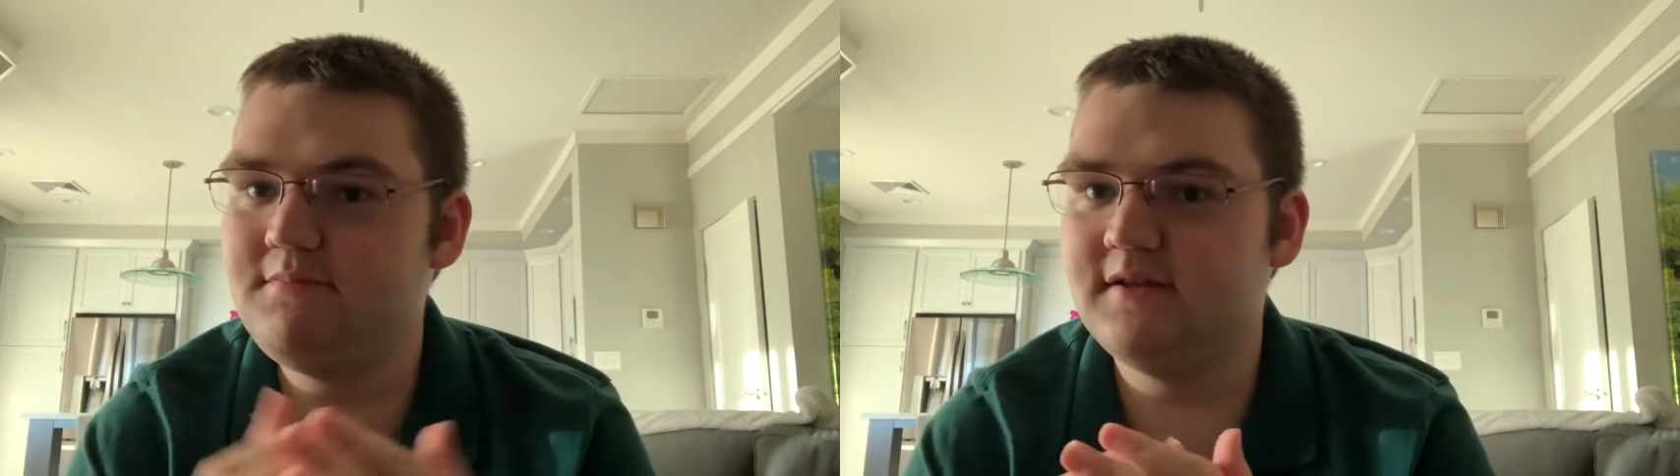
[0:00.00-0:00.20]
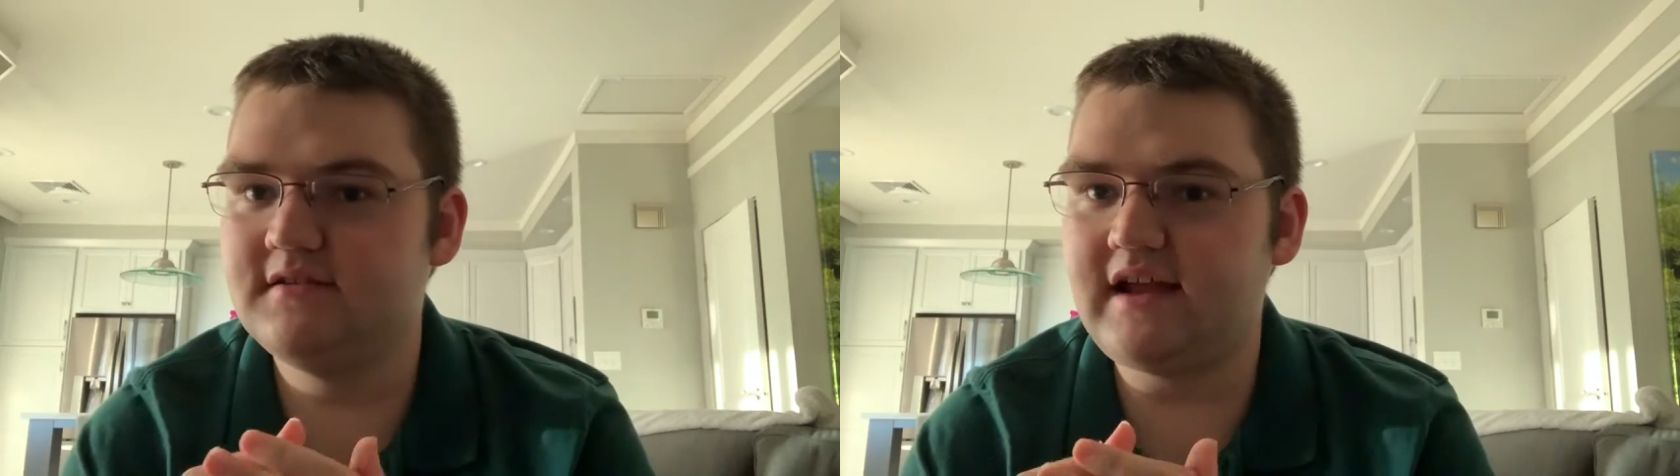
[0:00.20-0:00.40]

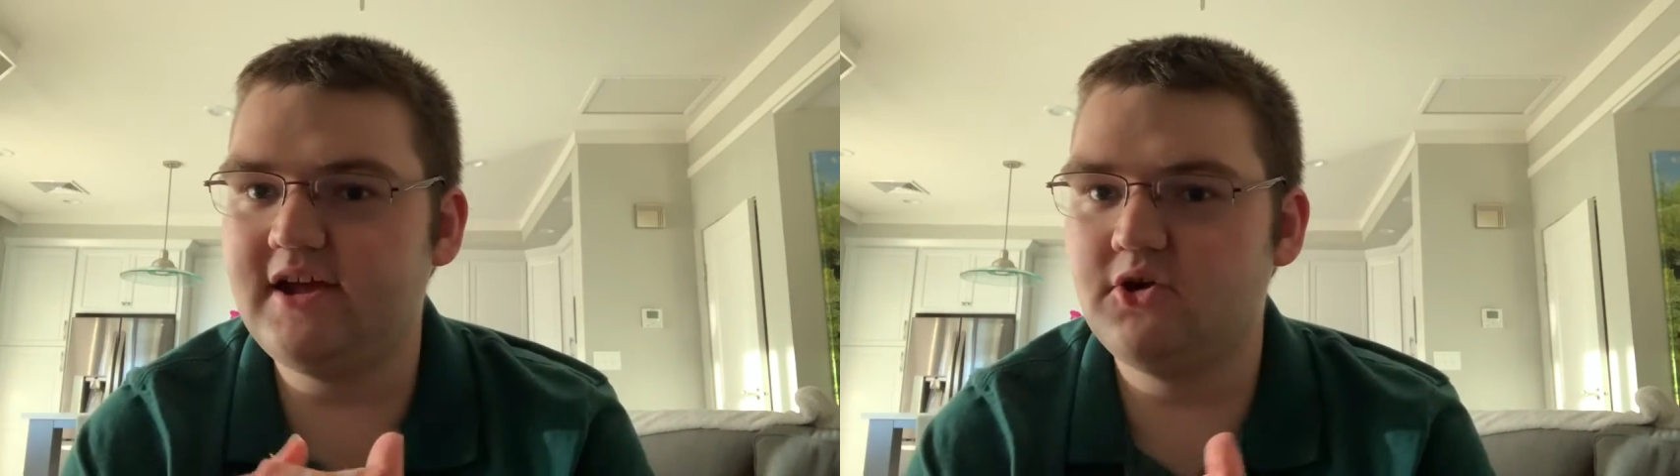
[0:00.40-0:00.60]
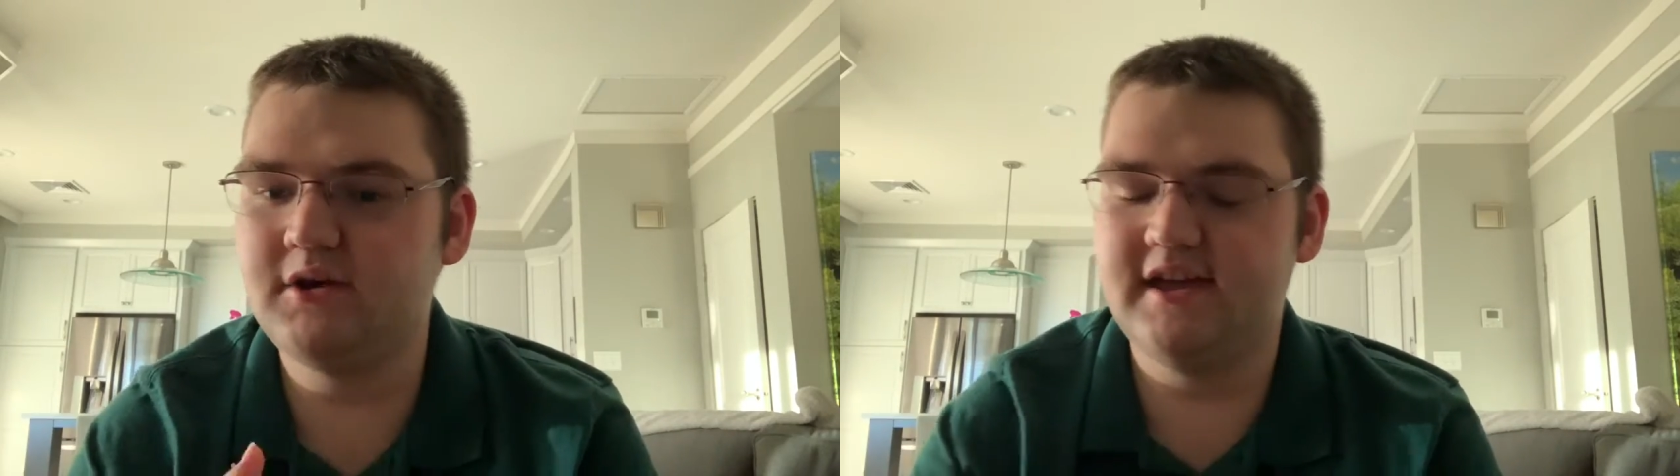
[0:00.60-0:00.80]
but
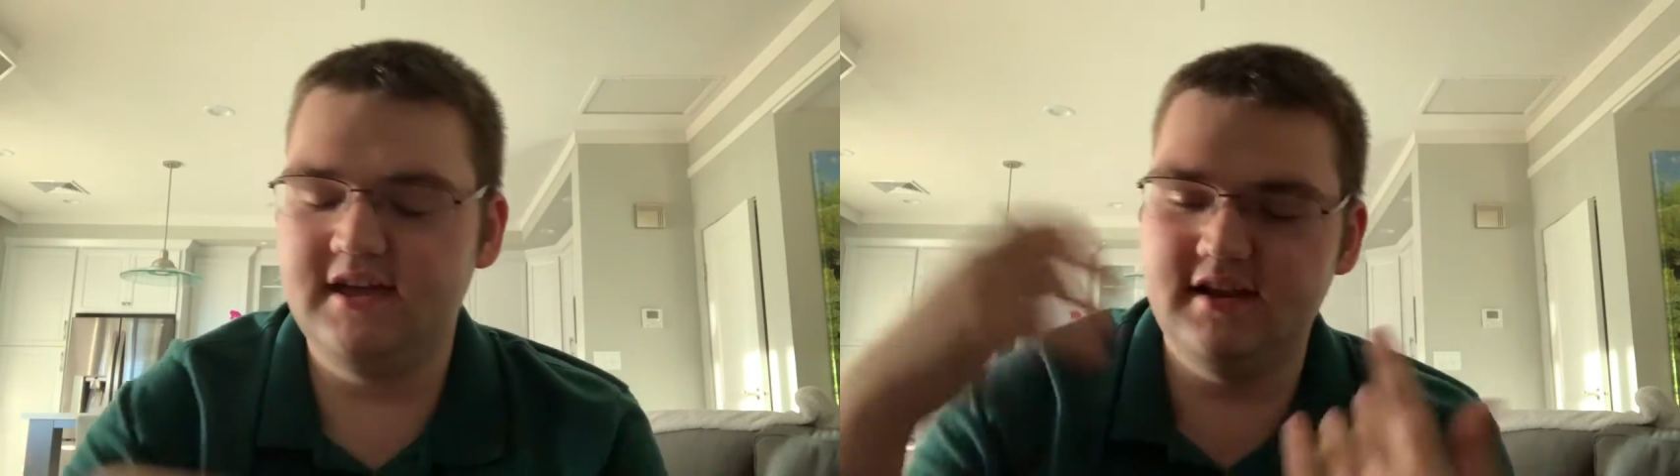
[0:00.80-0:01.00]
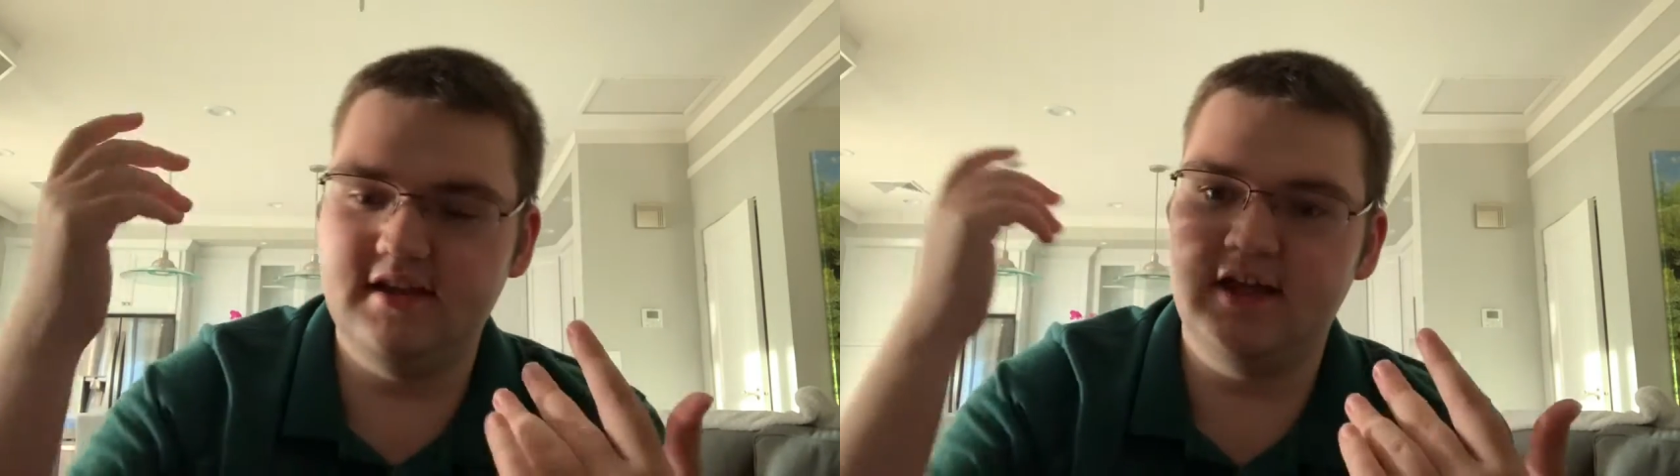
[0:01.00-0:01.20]
Taika
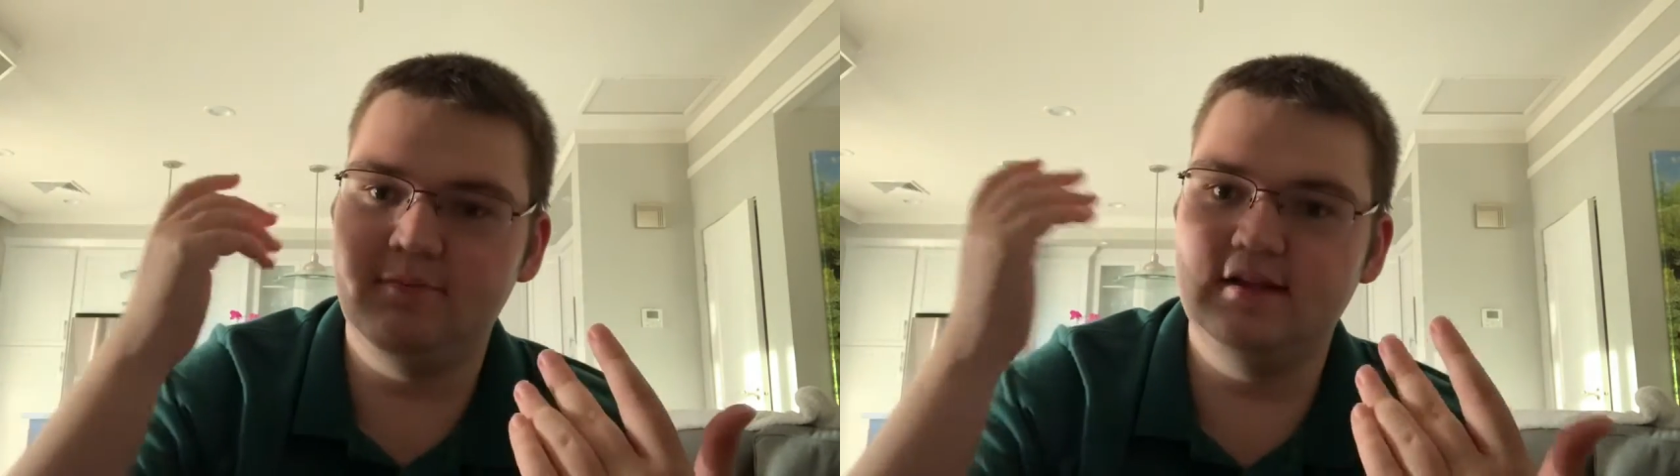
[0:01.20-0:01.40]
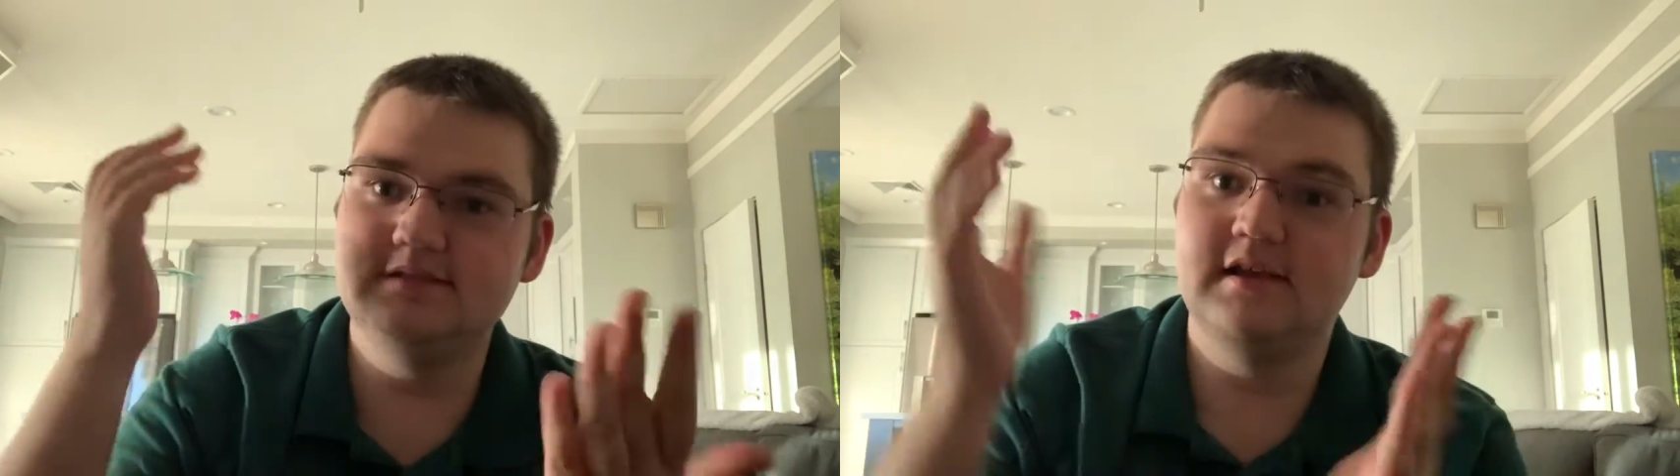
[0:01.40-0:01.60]
Waititi
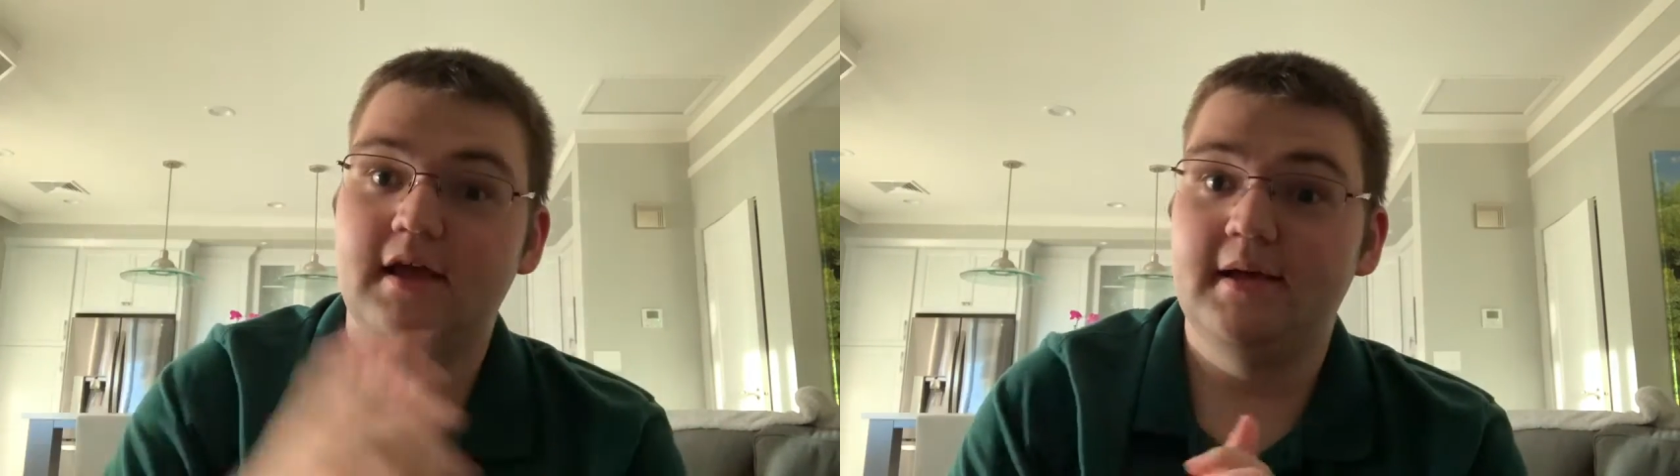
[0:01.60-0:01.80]
Cummins,